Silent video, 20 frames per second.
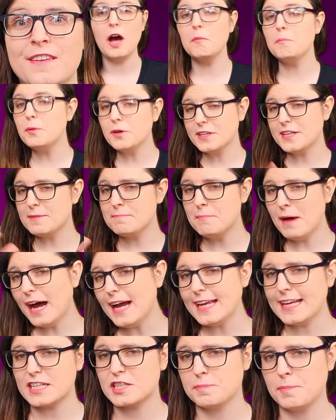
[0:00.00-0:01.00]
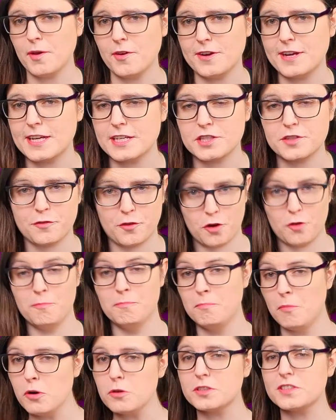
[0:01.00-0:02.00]
But in my experience, for
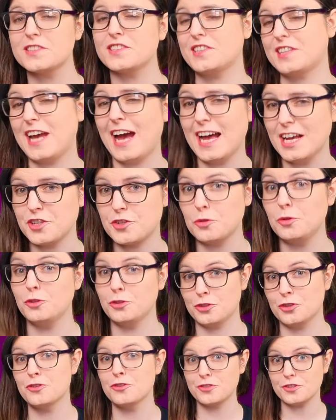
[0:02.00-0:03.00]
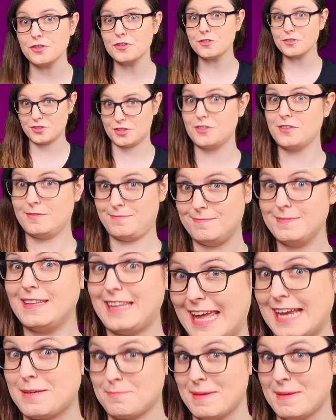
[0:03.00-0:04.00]
most casual users, like